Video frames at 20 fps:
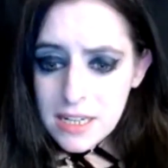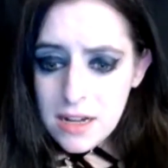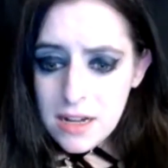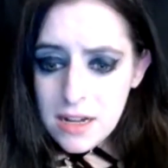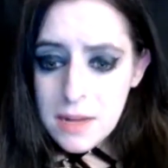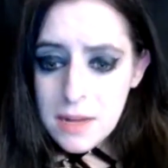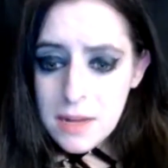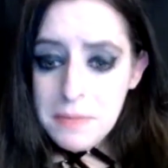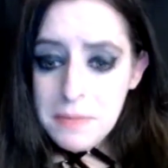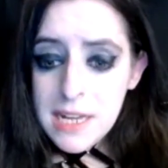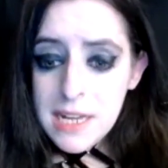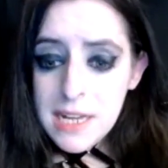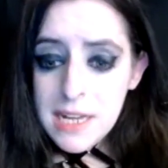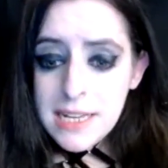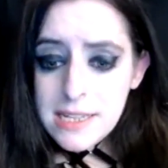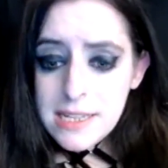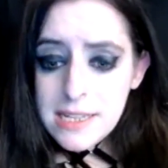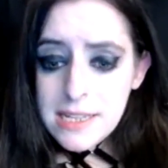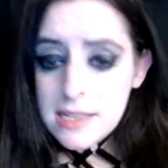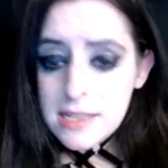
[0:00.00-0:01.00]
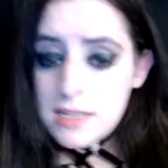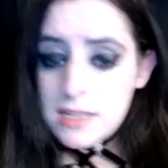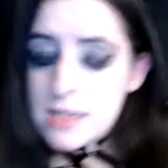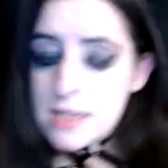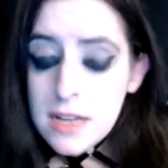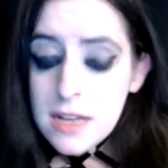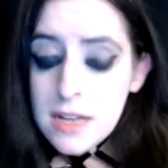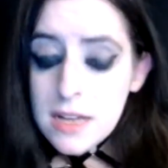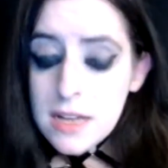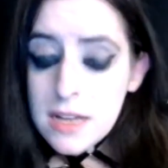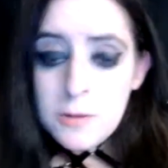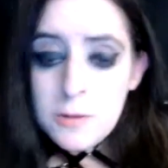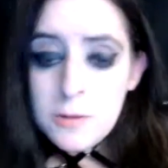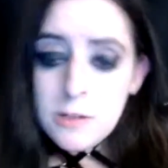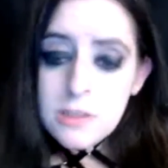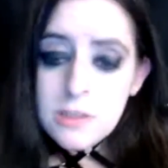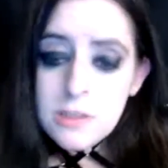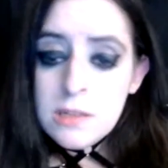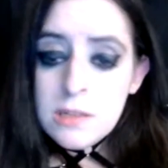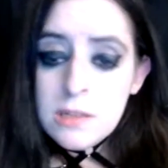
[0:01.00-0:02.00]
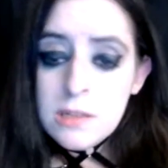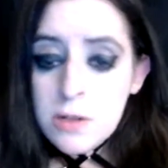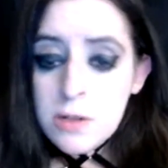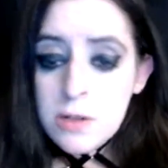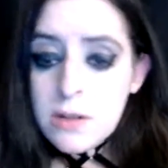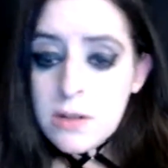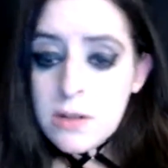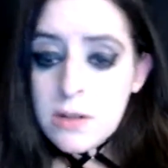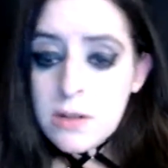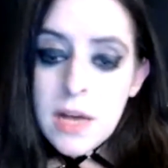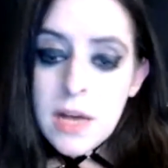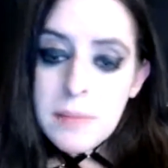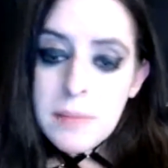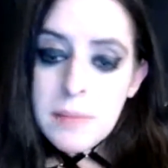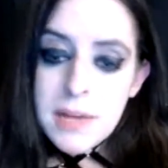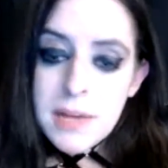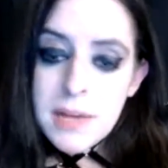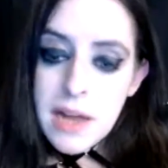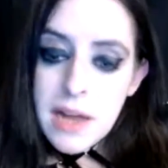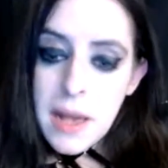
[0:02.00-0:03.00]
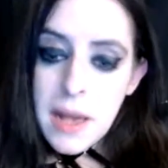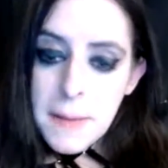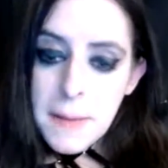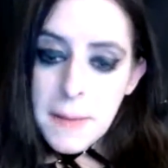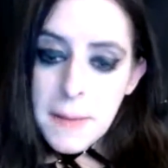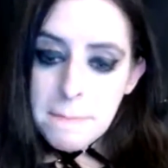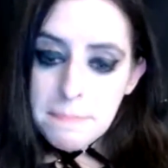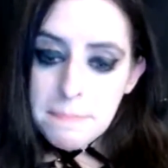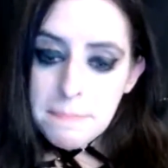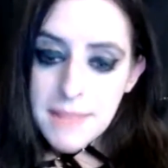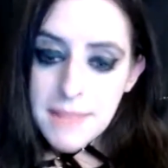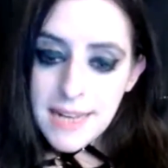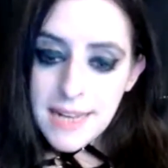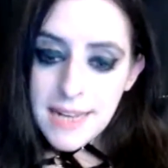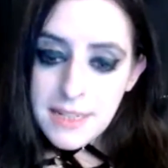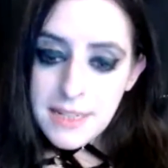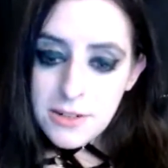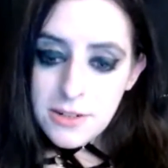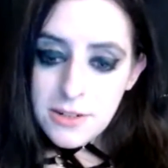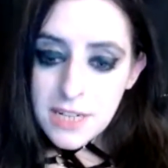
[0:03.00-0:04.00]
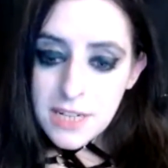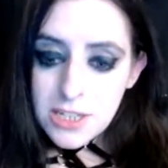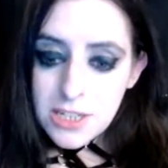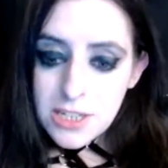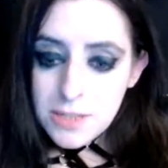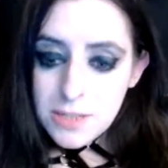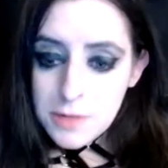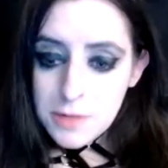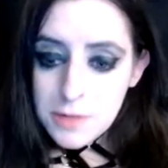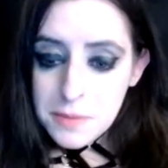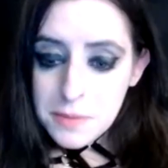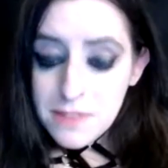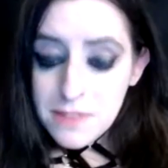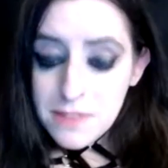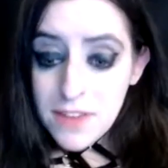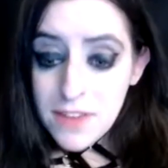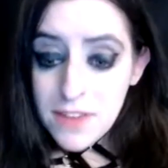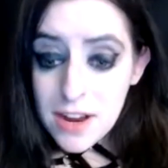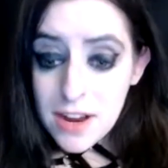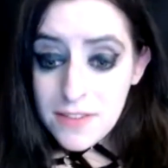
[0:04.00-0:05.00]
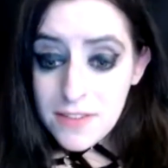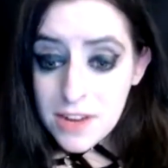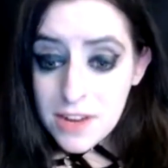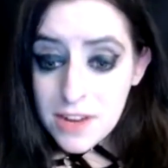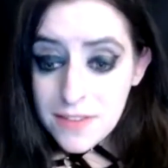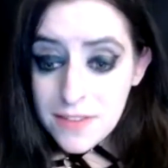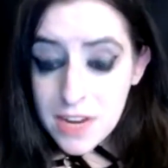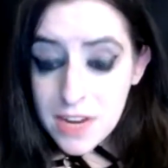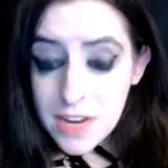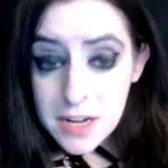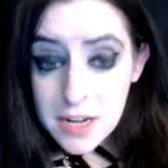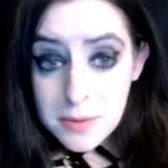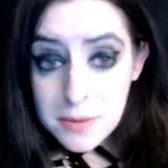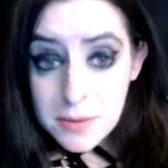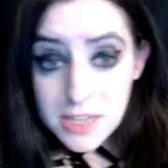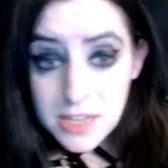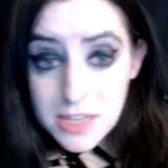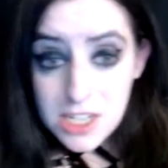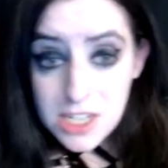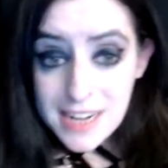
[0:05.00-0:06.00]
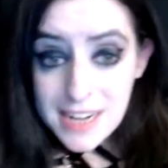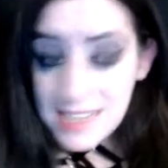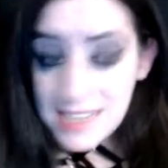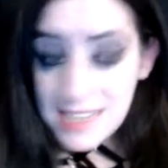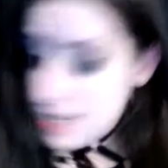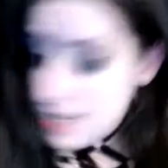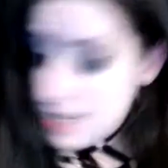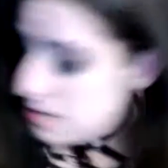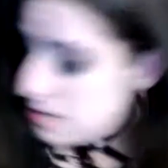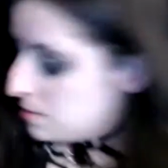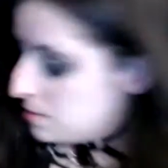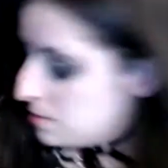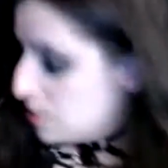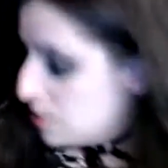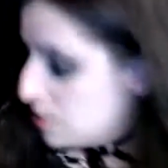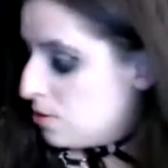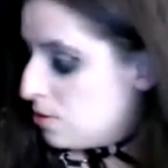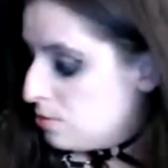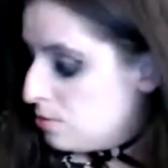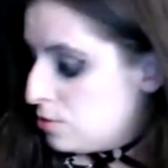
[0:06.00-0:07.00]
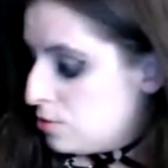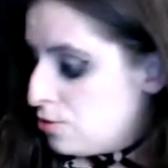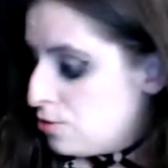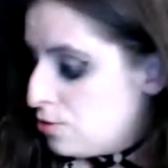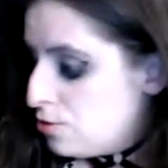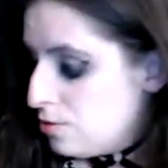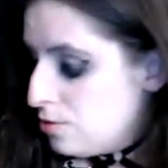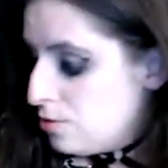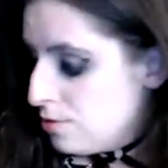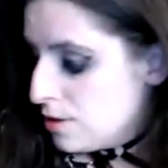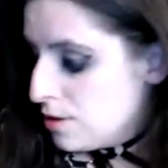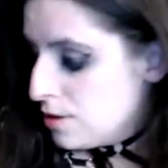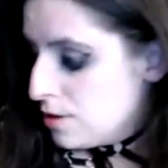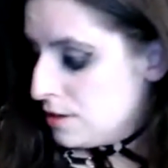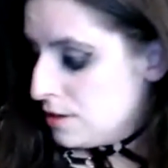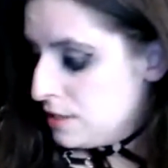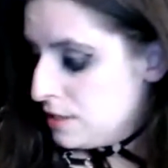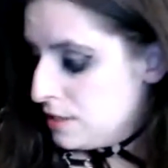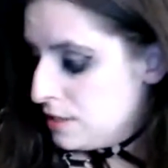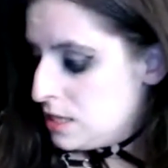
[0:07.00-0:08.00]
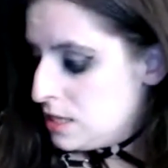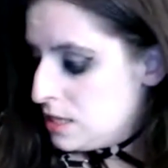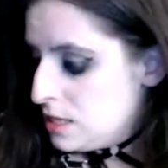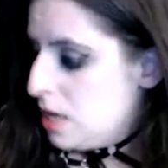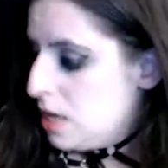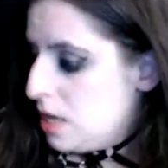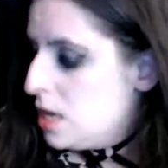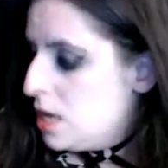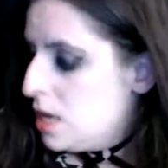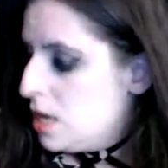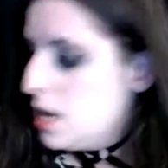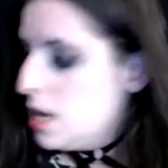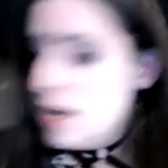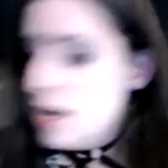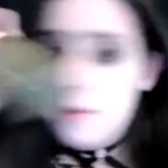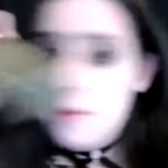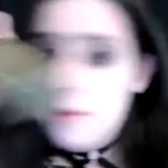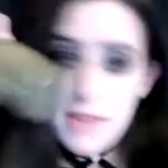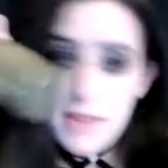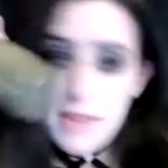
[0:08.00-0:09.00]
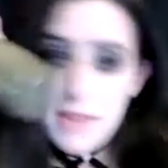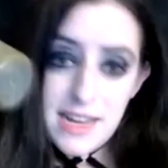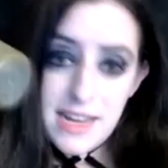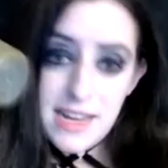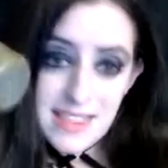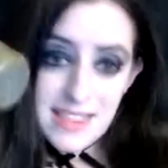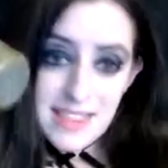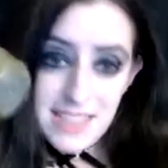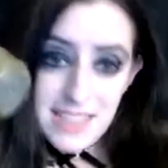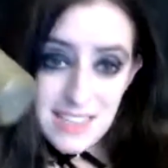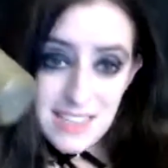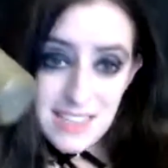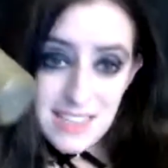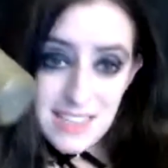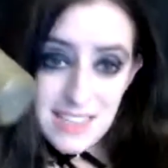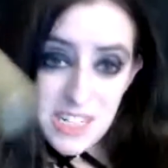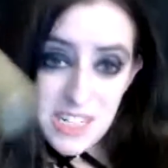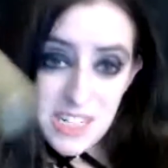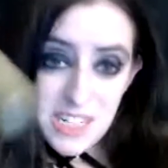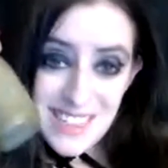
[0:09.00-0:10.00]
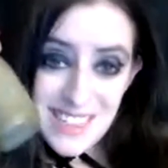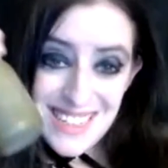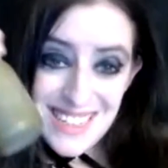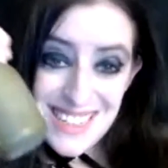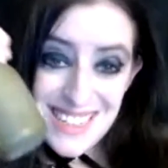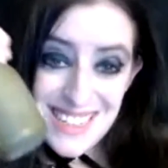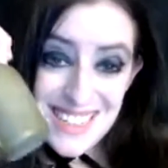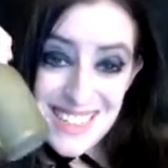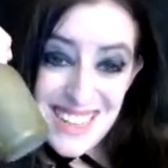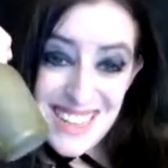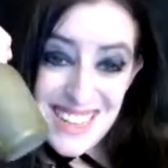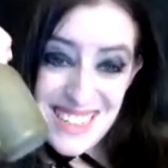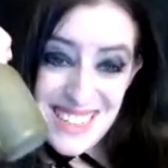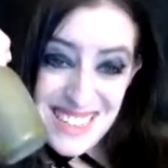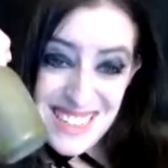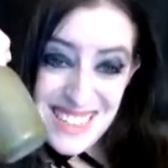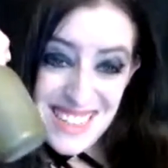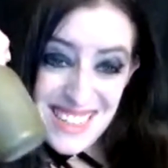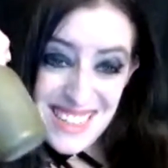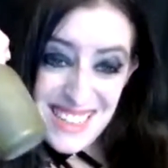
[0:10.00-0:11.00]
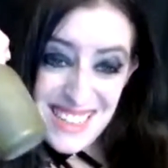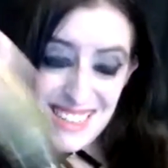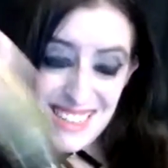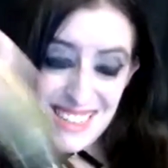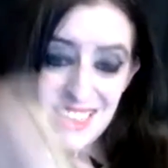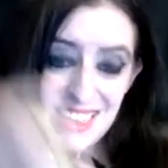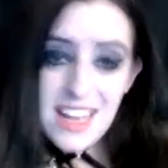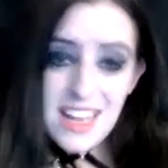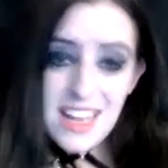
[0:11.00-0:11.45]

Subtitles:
please, sir, I want some more. But any donation would be very, very, very appreciated. It would go towards buying this, which is disgusting.